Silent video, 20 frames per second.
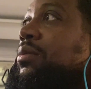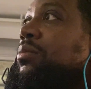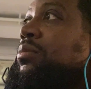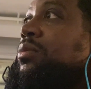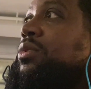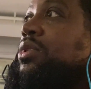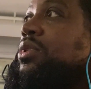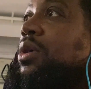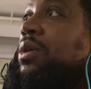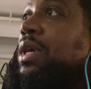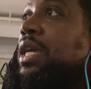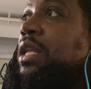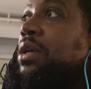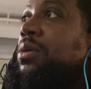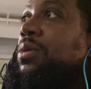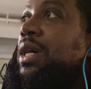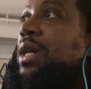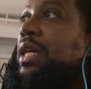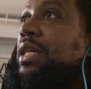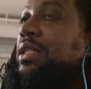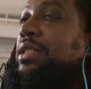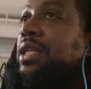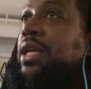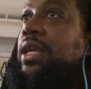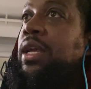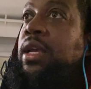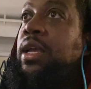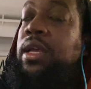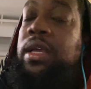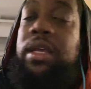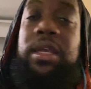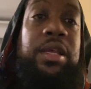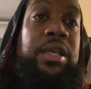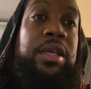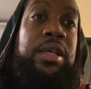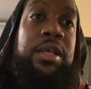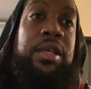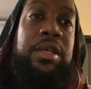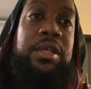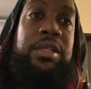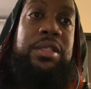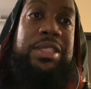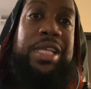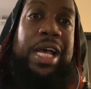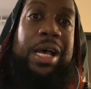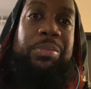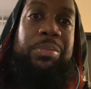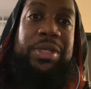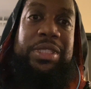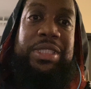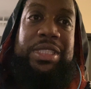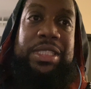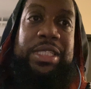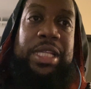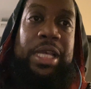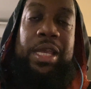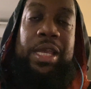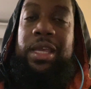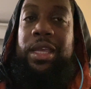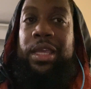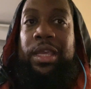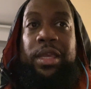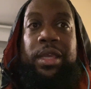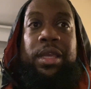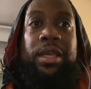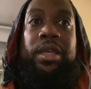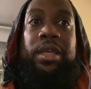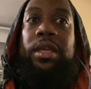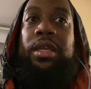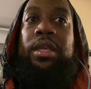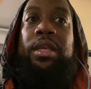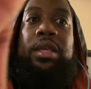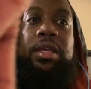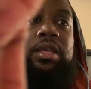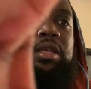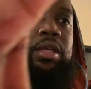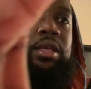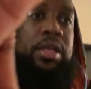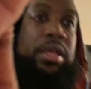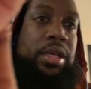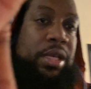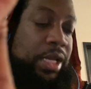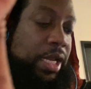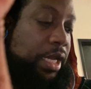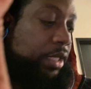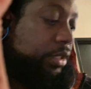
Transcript: So anyways, topic today, and I'm